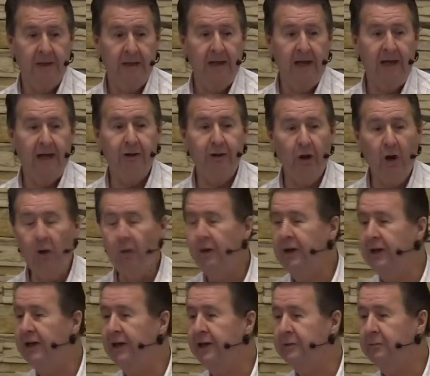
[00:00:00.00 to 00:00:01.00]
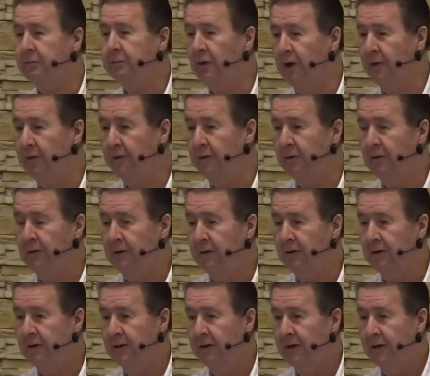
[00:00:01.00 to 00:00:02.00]
And knowing his brother,
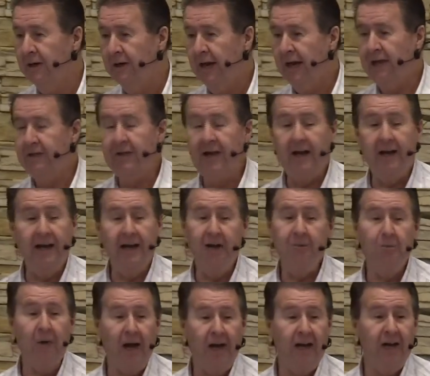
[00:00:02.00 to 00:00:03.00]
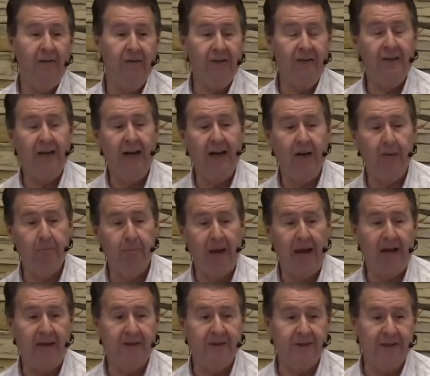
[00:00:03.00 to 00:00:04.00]
and that he might even take a
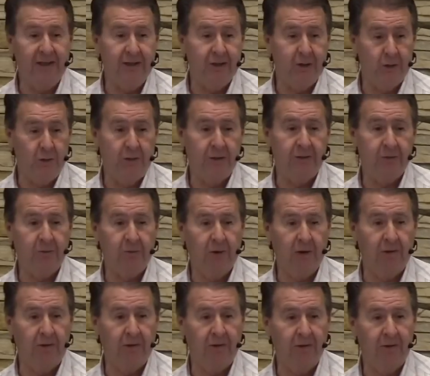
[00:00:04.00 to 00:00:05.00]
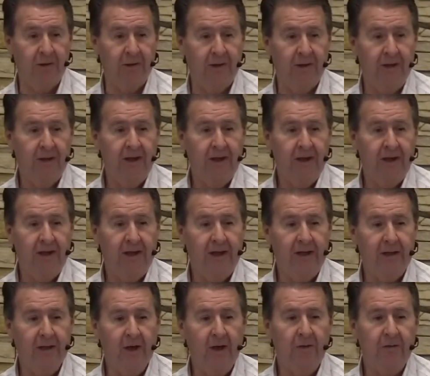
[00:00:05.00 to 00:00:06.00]
back seat to his brother, he
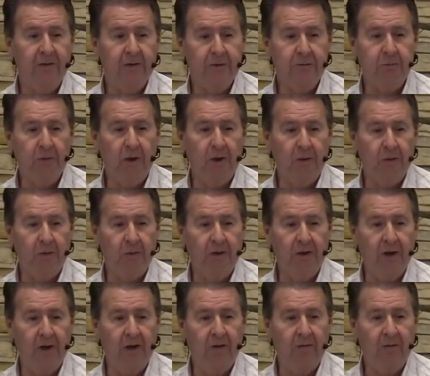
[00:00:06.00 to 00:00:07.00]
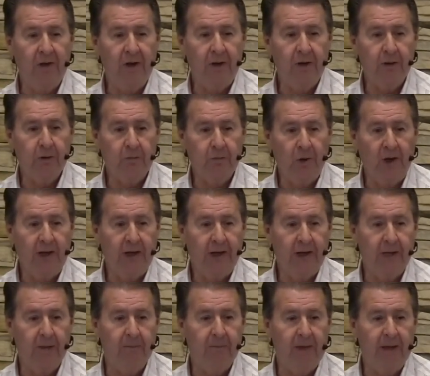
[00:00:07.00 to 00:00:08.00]
loved his brother enough to bring
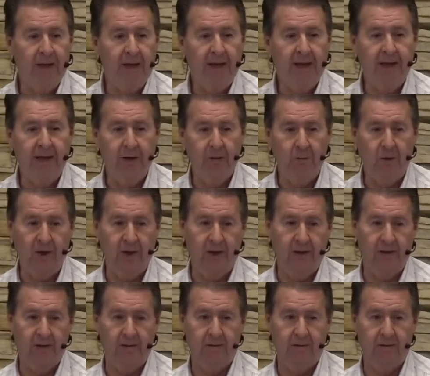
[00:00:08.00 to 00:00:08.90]
him anyway.